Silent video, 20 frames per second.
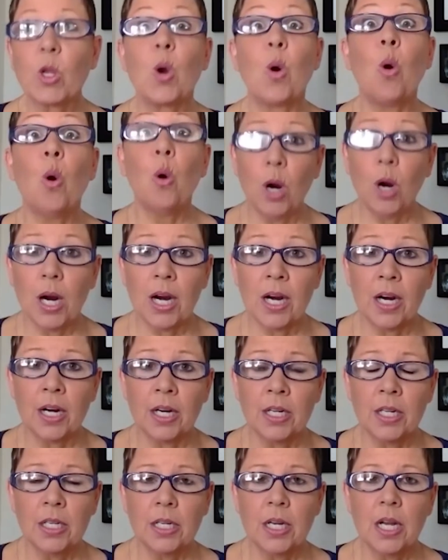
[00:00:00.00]

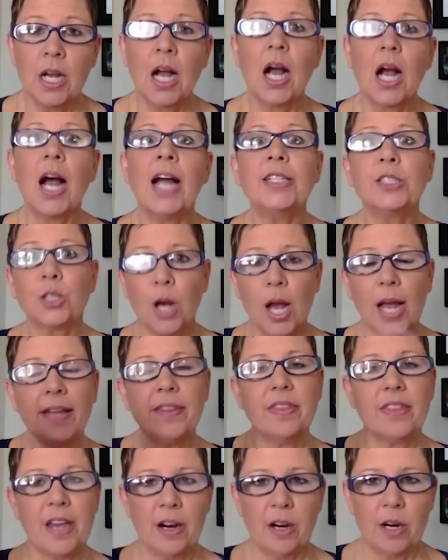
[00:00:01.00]
Or I
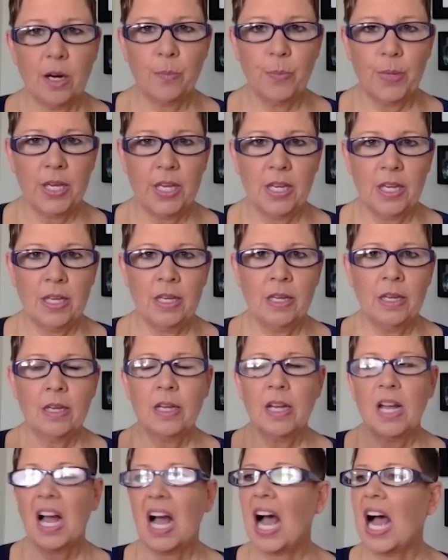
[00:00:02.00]
tried therapy.
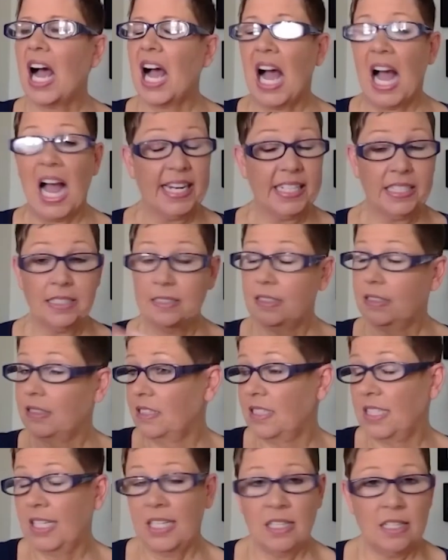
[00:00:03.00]
I
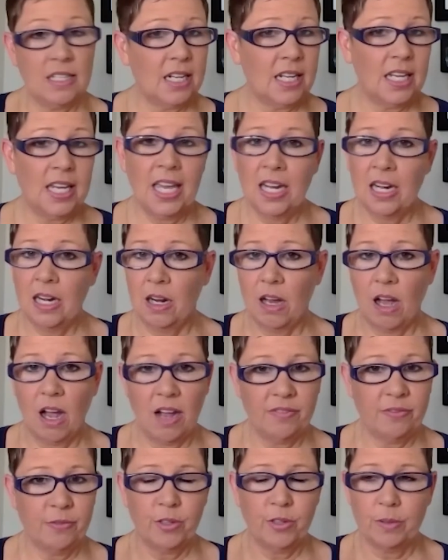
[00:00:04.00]
didn't hit it
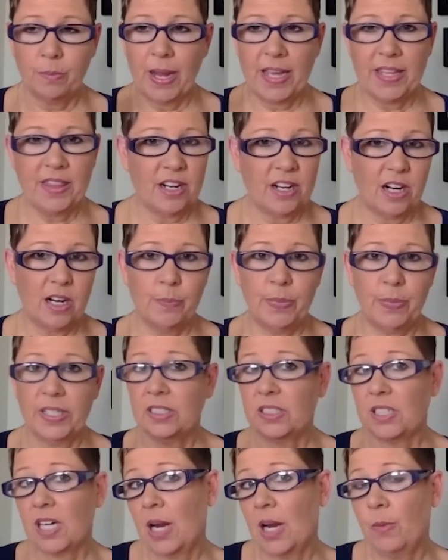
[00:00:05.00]
off with my
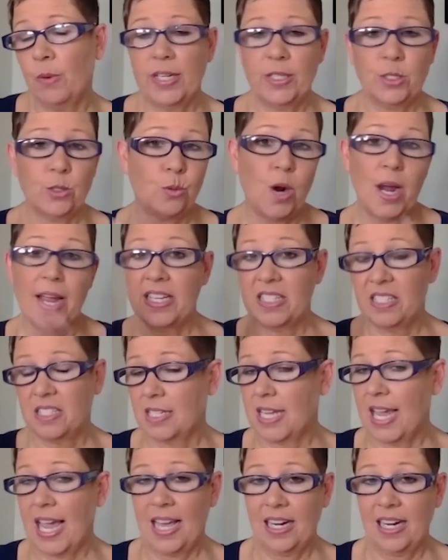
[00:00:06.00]
therapist. I went
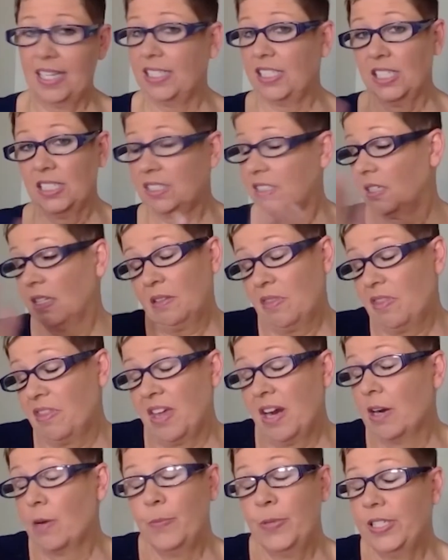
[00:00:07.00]
twice and
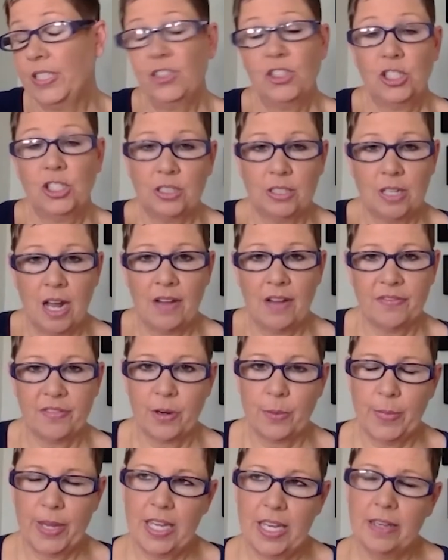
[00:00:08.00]
therapy's just not
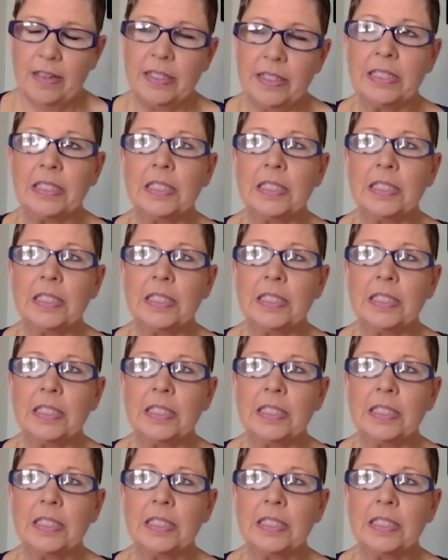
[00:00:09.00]
for me.